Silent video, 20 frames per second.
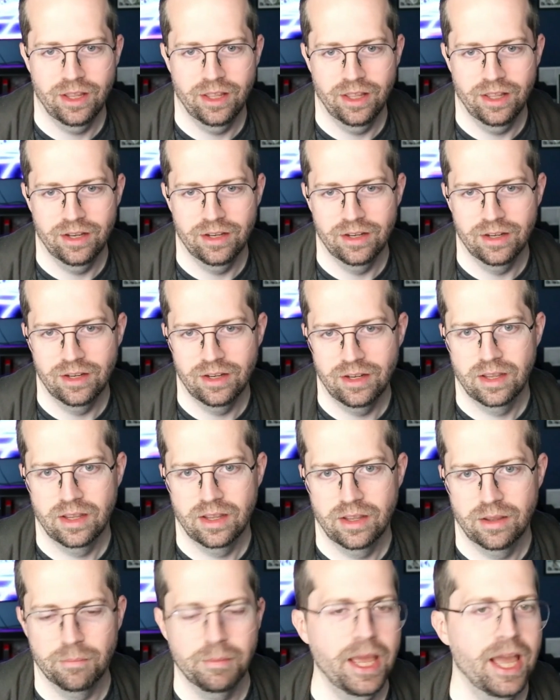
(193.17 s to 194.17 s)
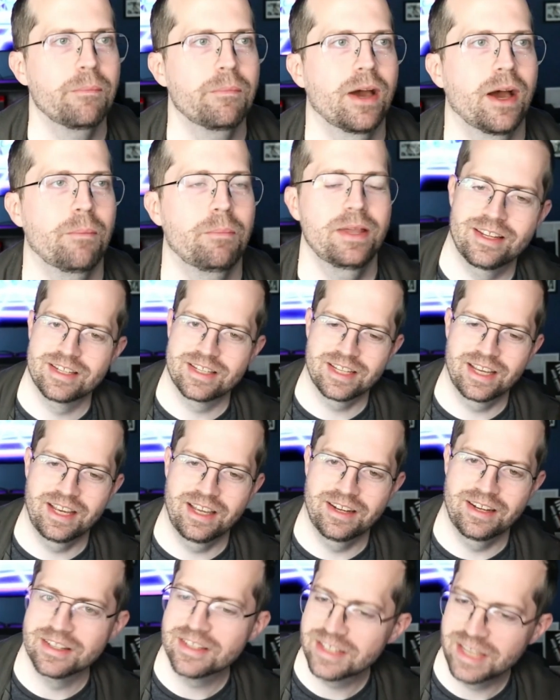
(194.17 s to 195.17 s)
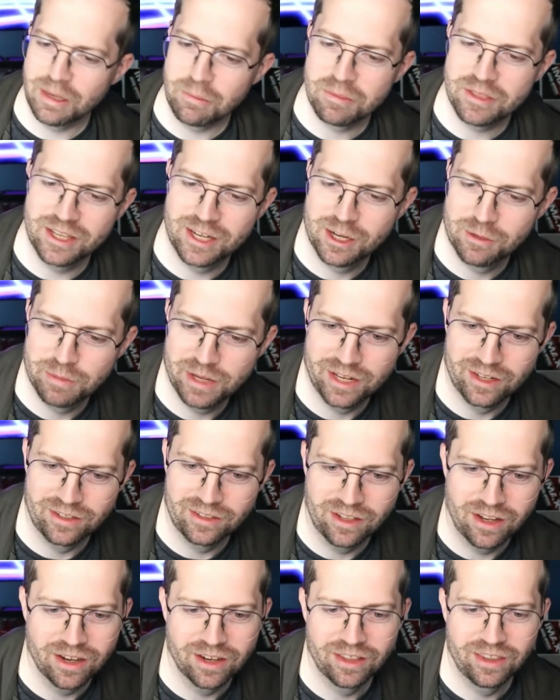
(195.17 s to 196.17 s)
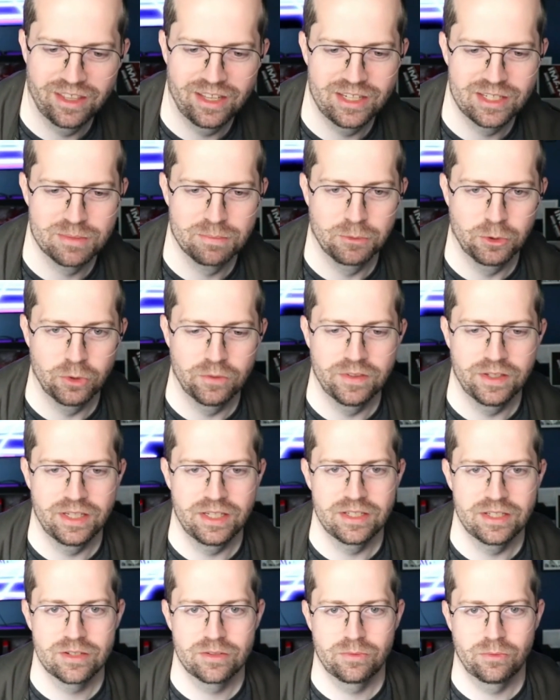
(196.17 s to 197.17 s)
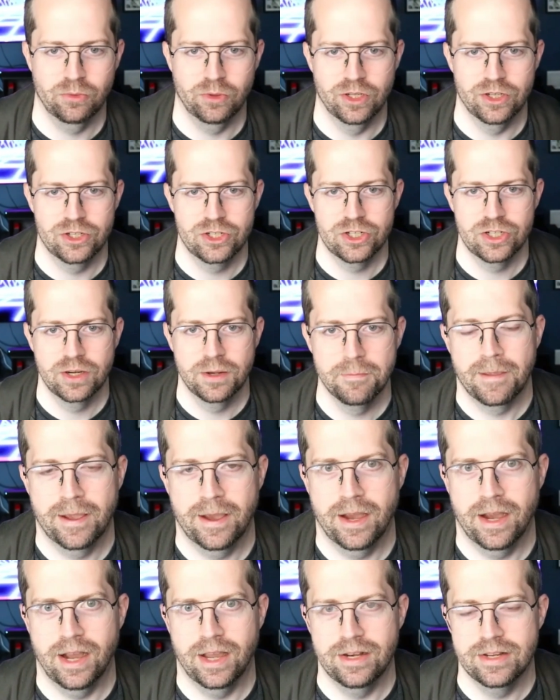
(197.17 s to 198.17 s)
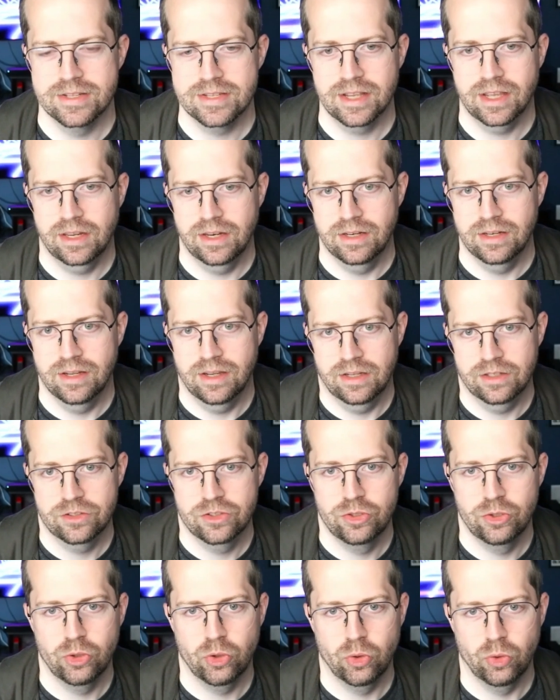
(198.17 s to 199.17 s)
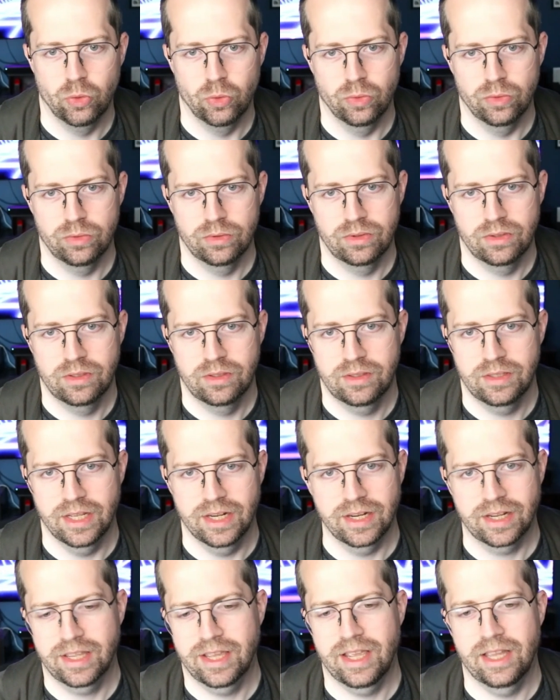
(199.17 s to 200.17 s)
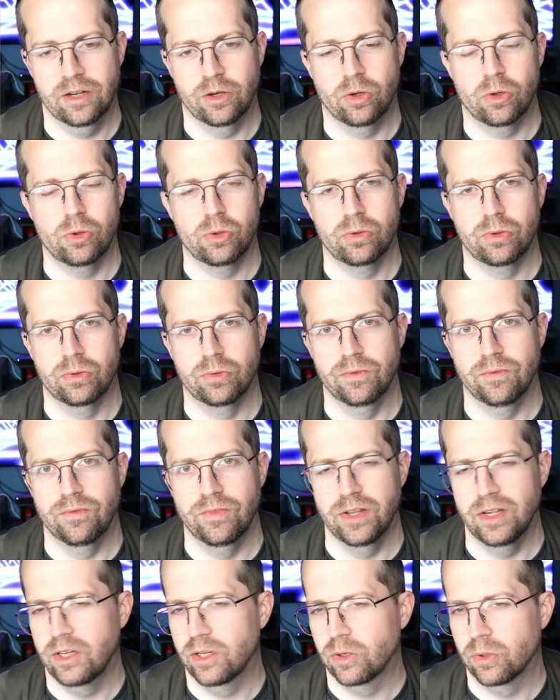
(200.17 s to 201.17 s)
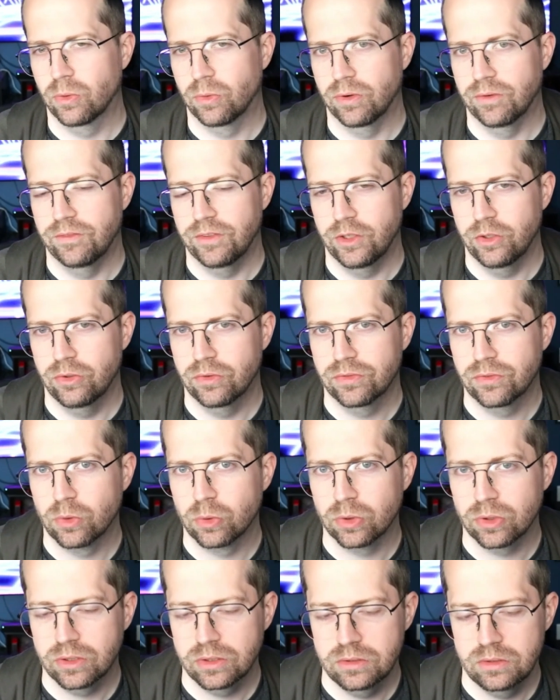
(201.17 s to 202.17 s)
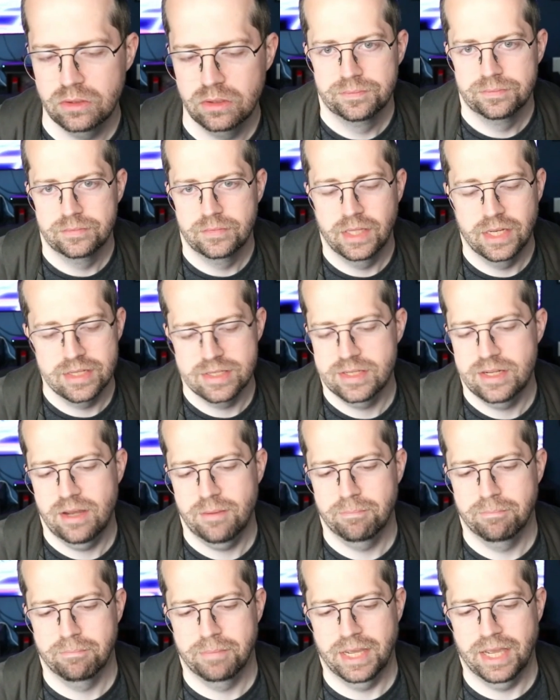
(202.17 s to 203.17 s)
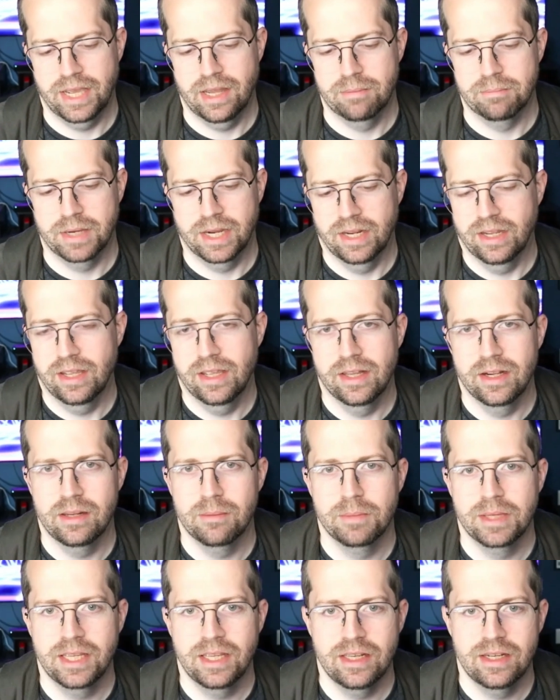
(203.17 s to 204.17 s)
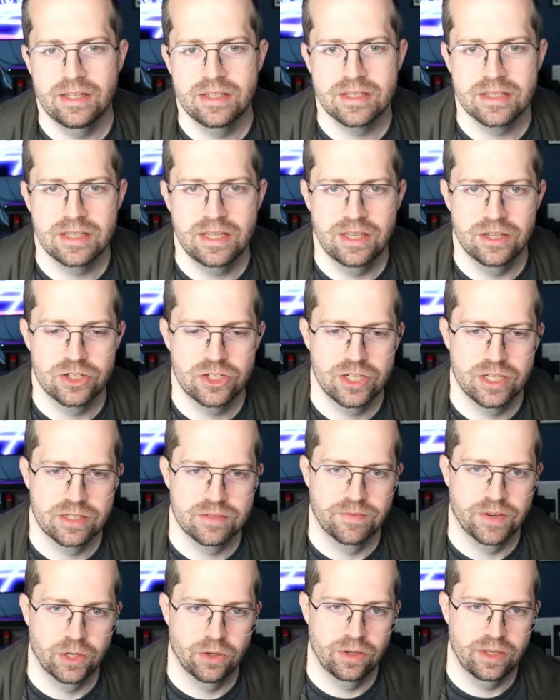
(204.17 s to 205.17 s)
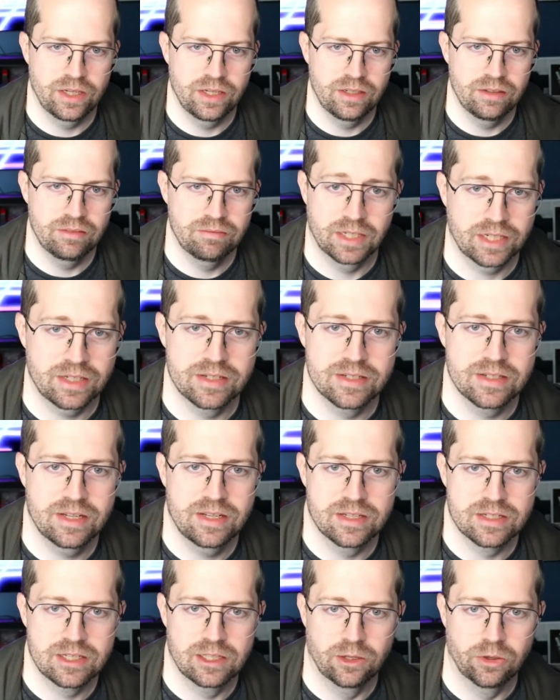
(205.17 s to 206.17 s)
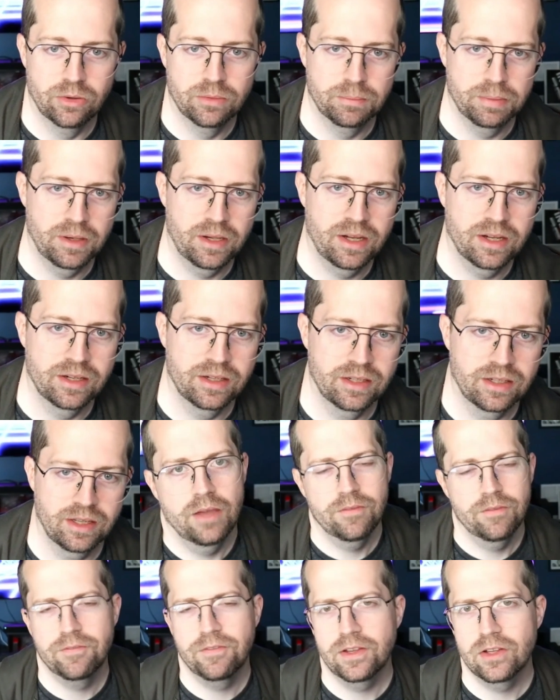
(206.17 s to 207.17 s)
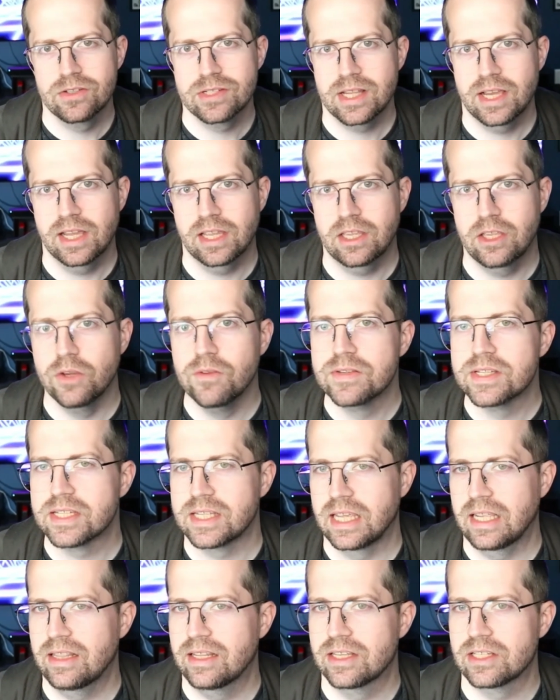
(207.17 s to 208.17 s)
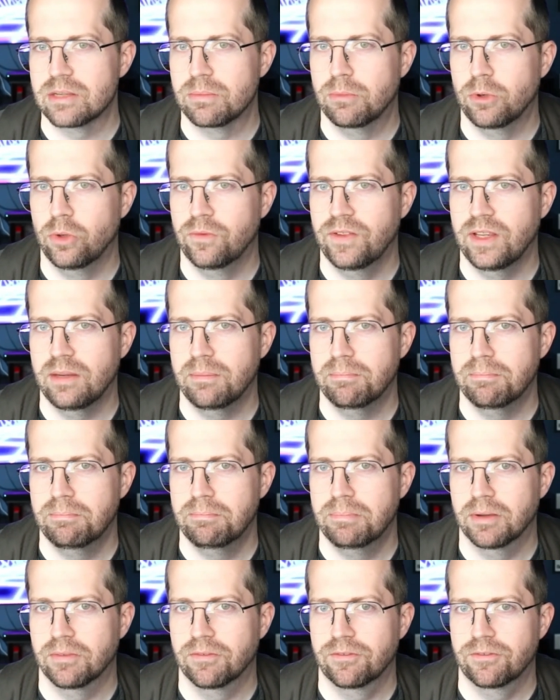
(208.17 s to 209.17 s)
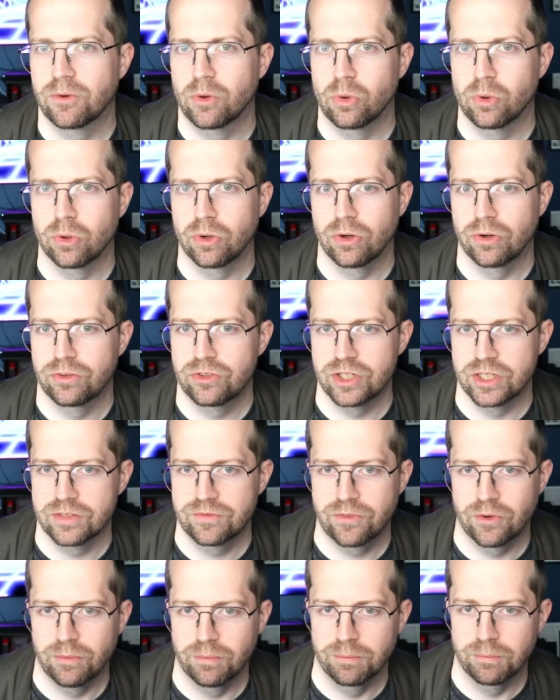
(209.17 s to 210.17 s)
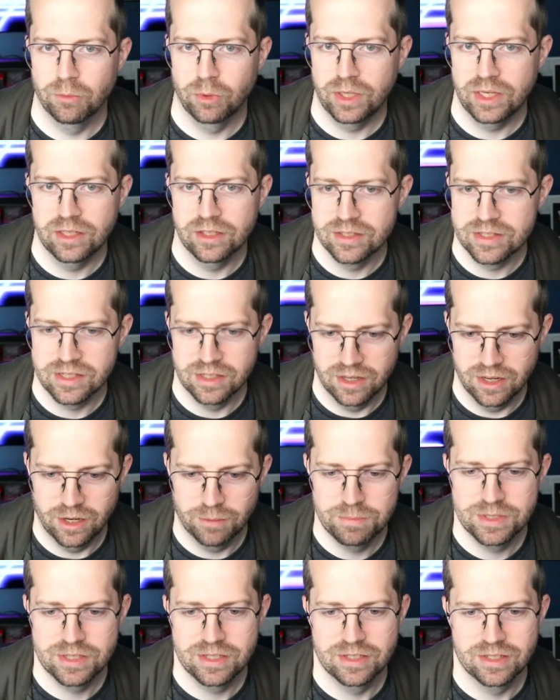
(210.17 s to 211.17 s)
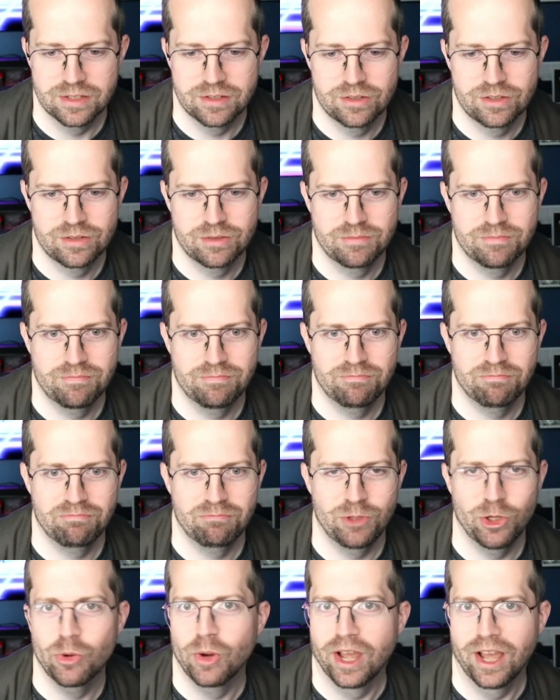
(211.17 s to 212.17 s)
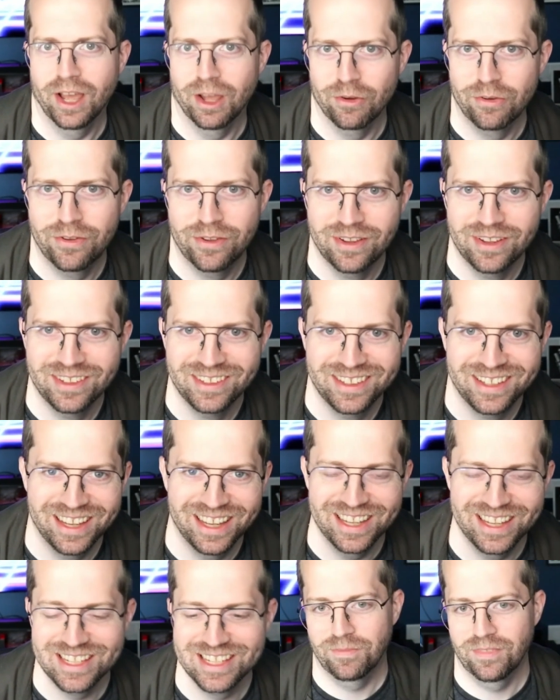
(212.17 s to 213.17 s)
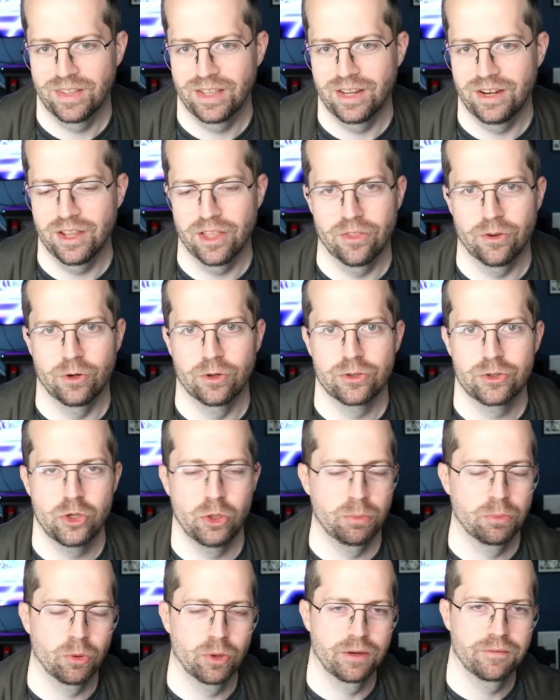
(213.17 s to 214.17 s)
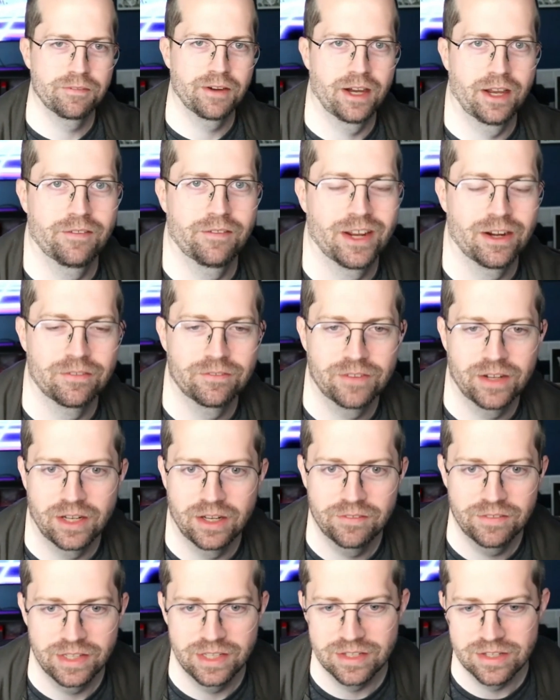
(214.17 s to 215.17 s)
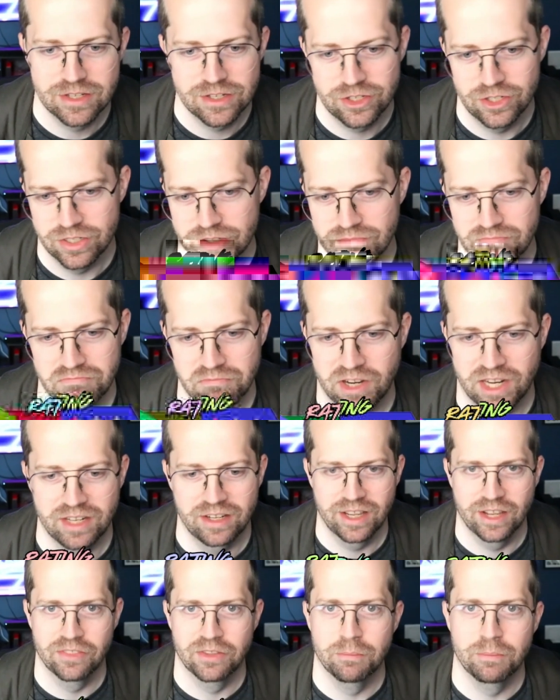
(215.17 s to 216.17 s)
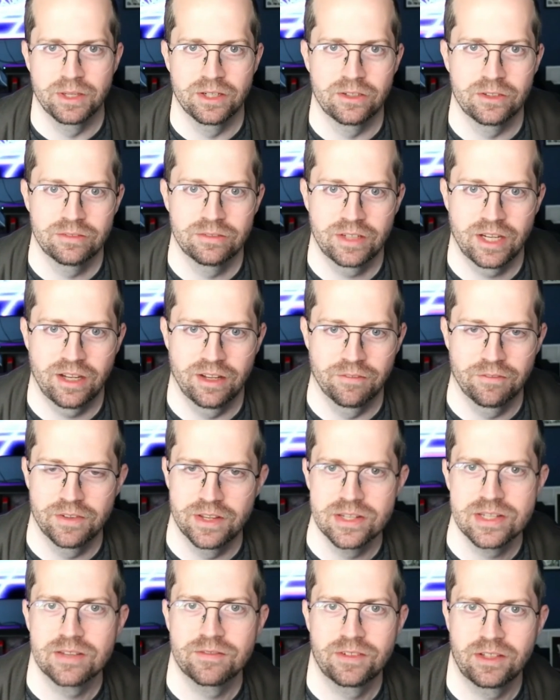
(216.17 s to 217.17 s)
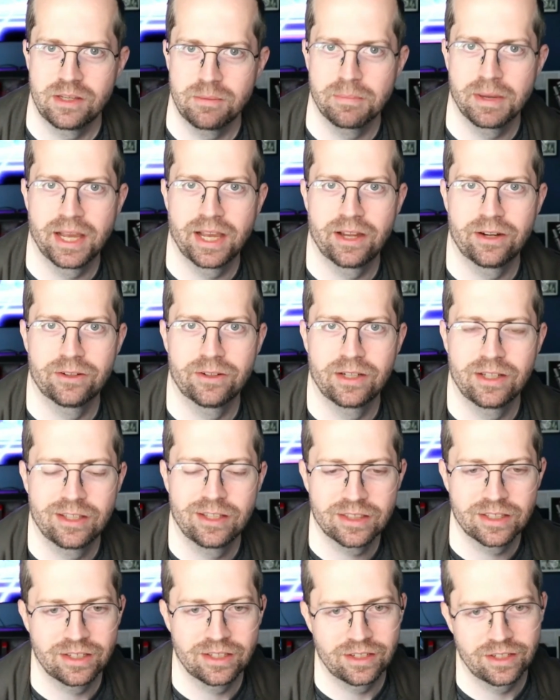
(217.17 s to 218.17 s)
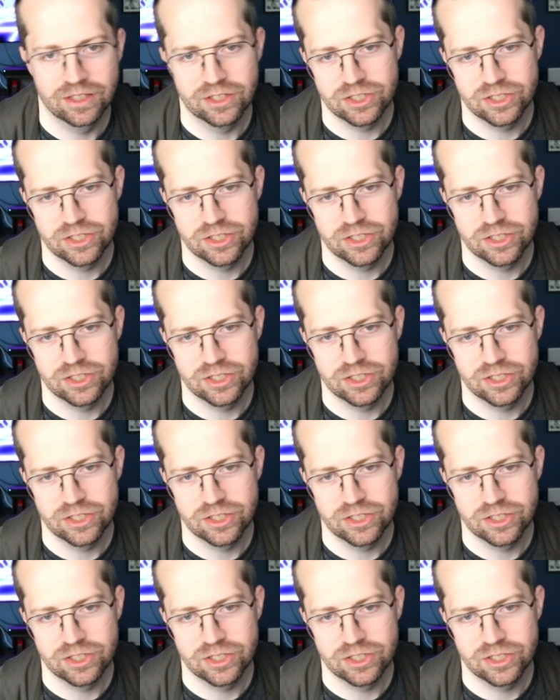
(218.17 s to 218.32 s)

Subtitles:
And man, I've been saying the same thing about a lot of these movies, which I decided not to dedicate a whole video review for it. And it's not bad by any means. It's just very, like I said, slow and plotting. And if it feels like you've seen this movie before, just from reading the synopsis, you have. It's another 2.5 out of 5. It's just right down the middle. Not offensively bad or anything.